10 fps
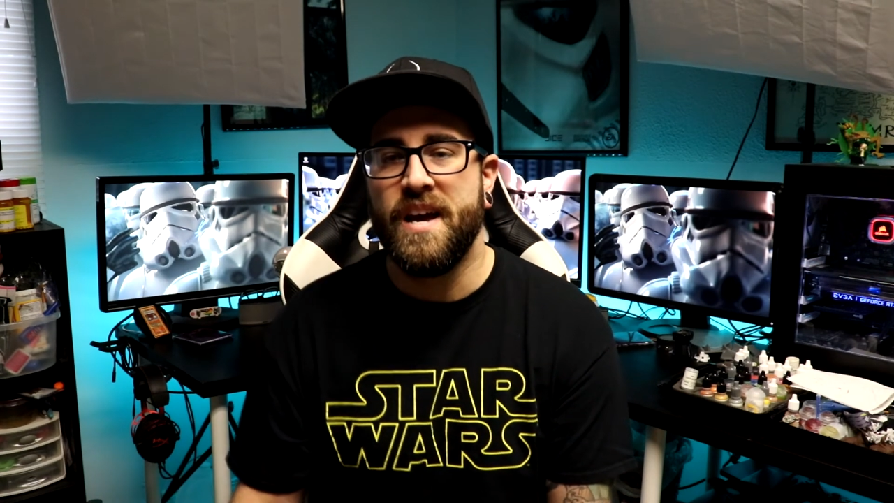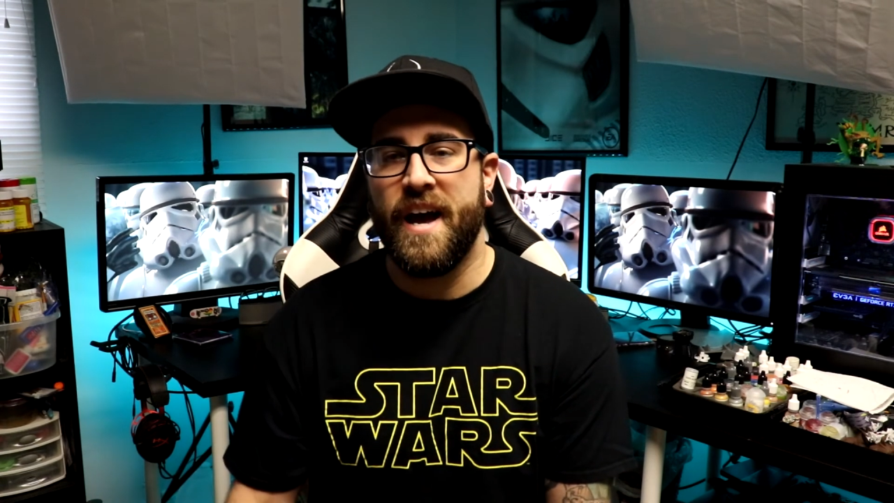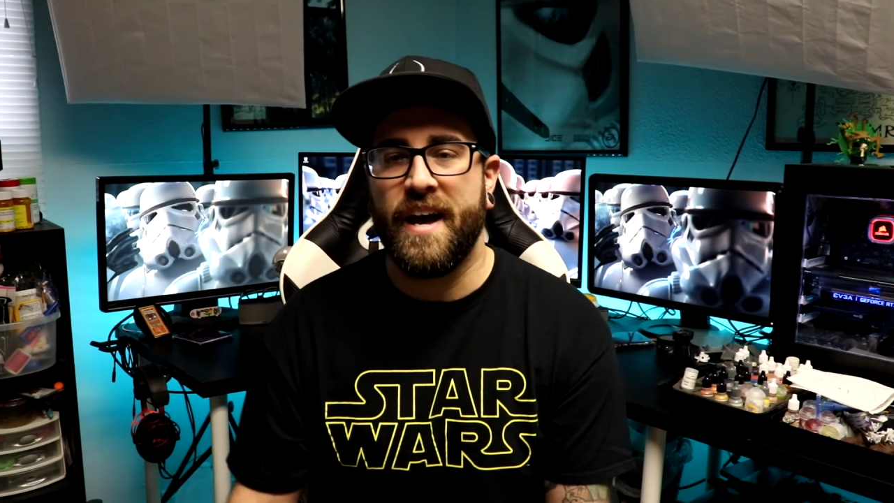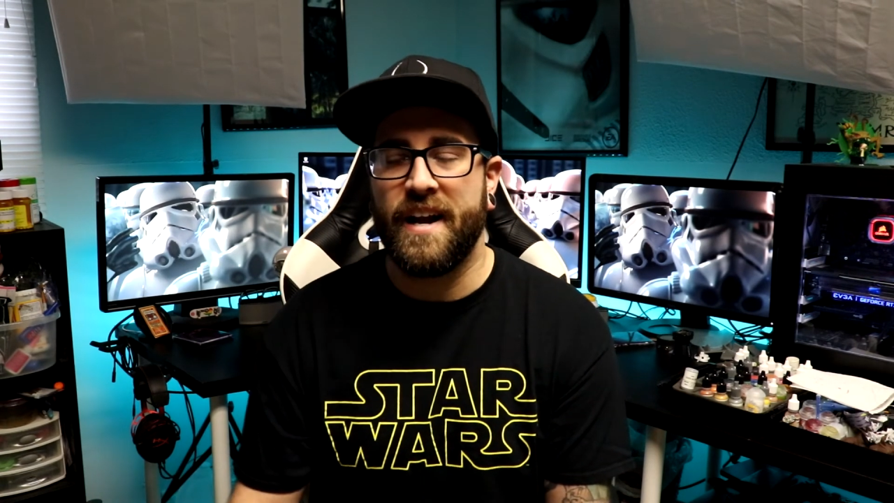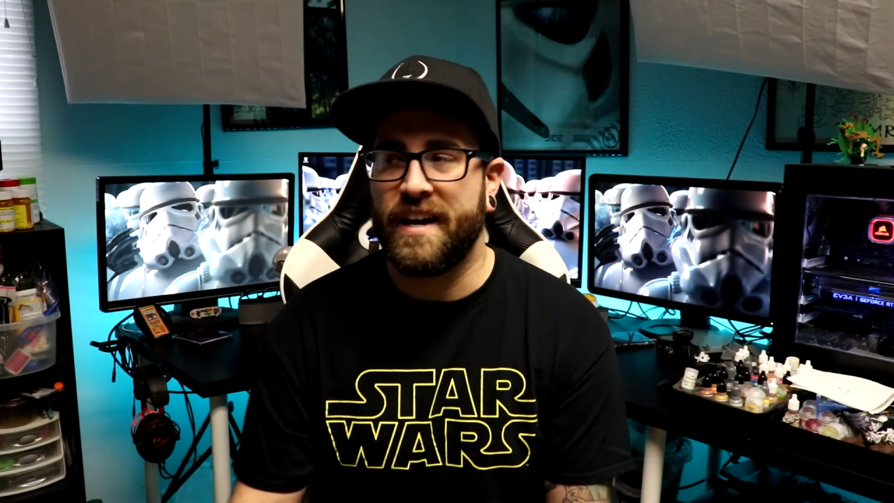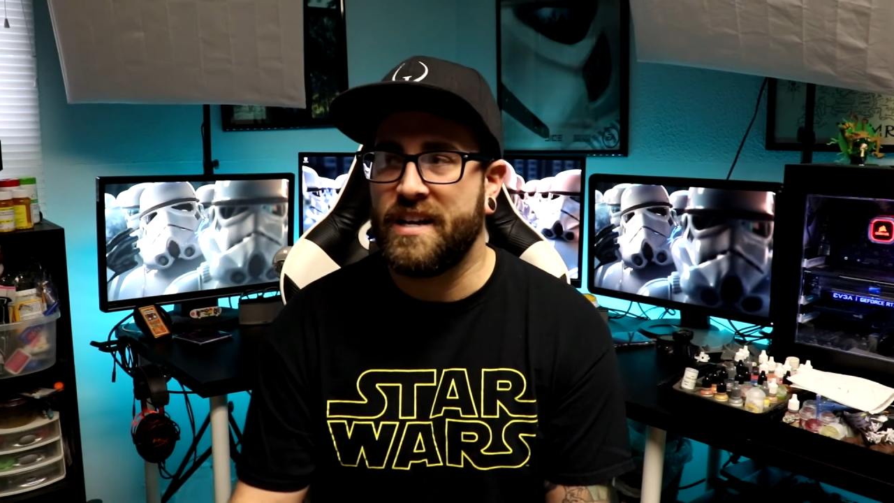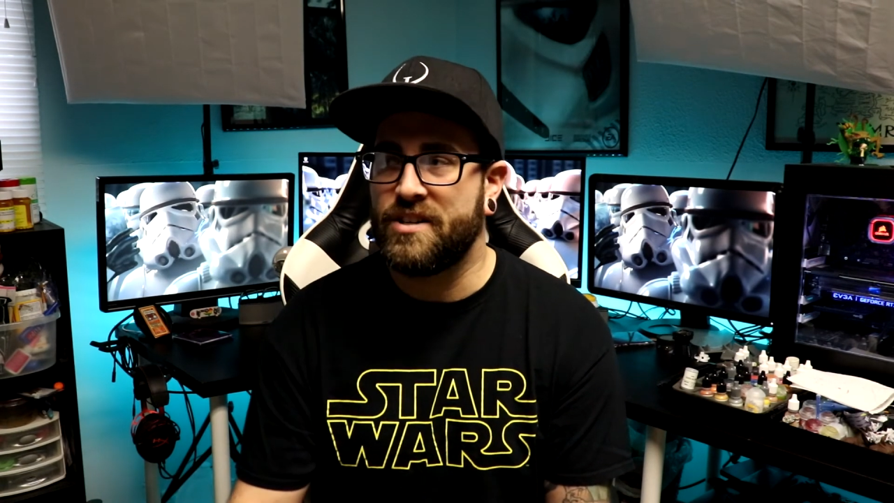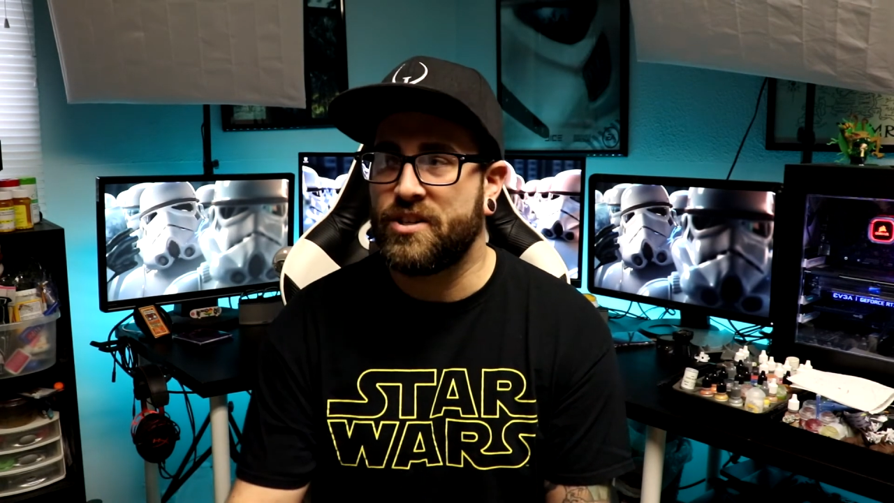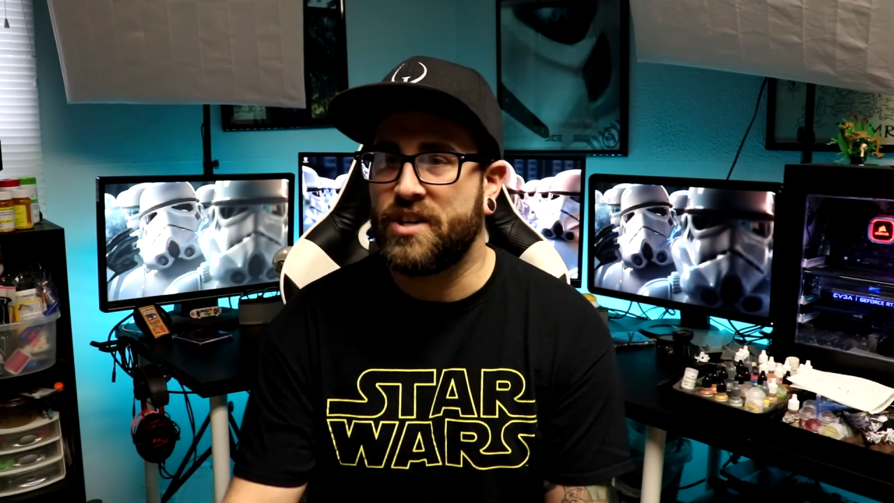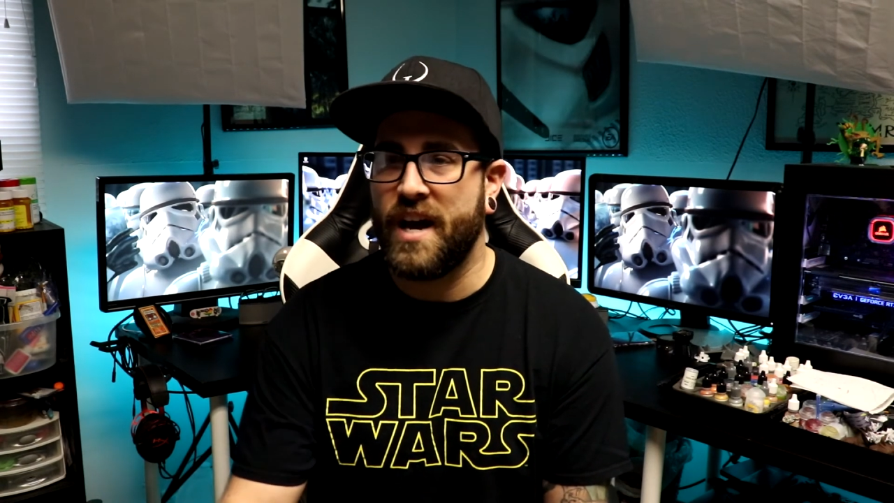and I can
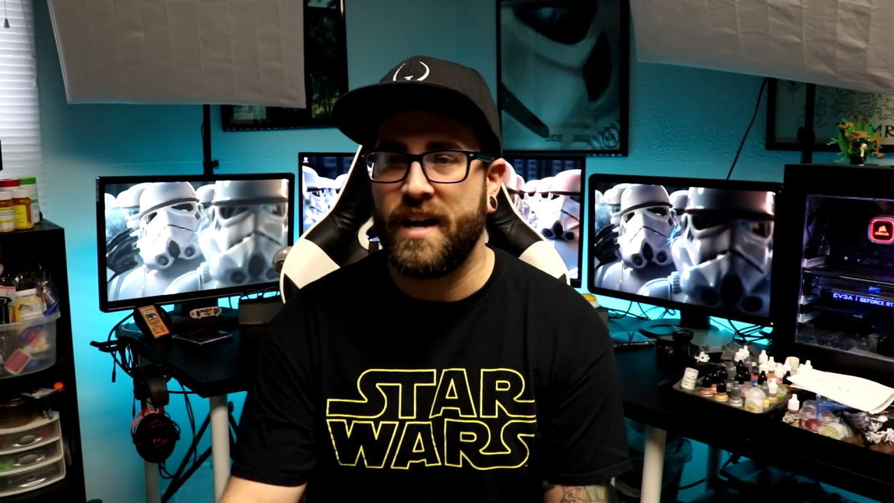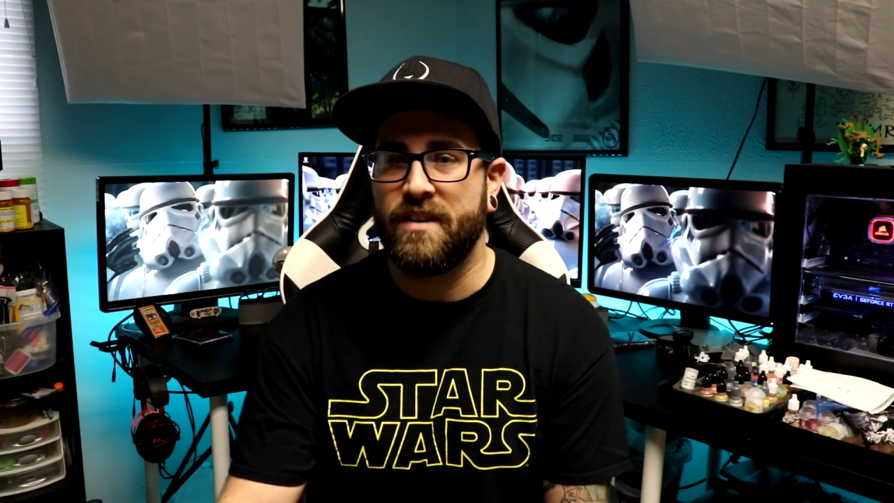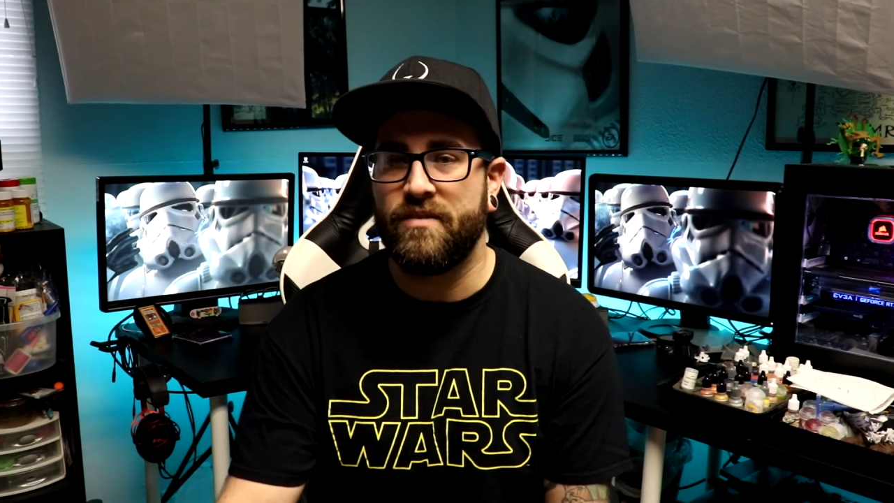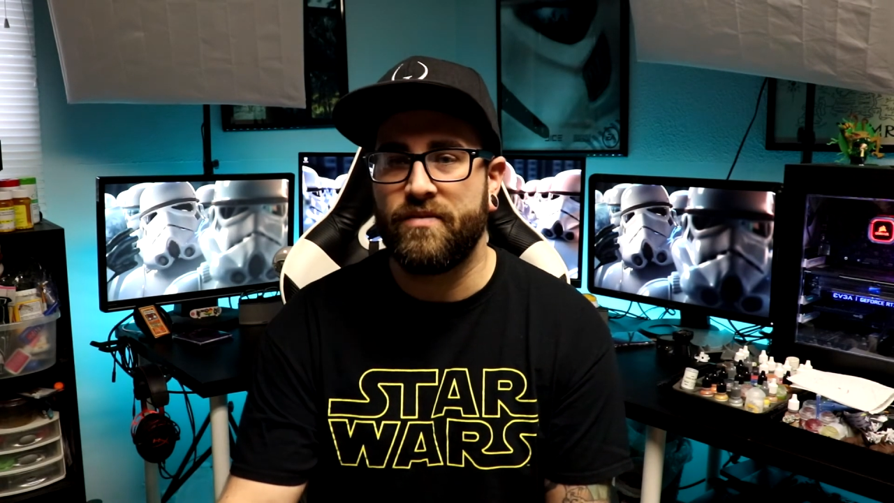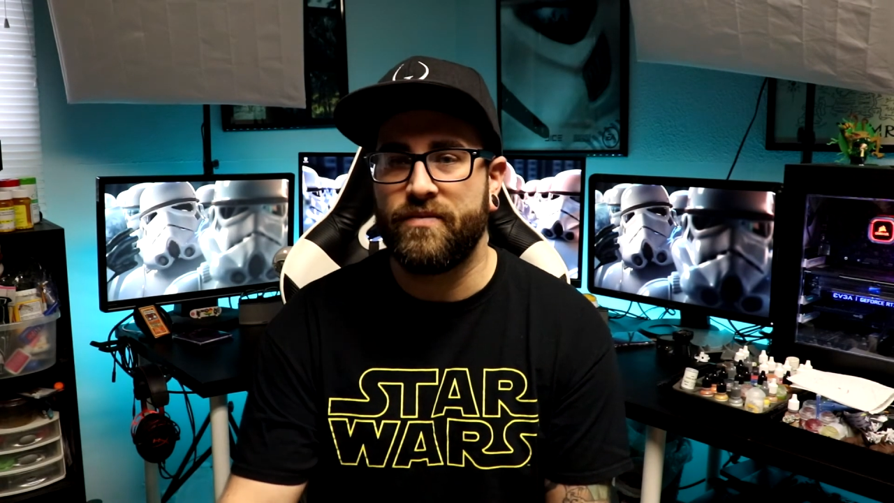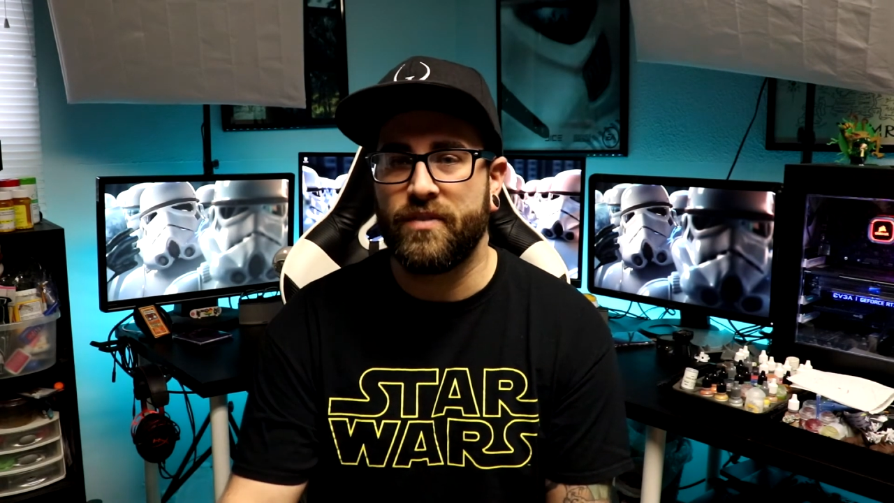just kind of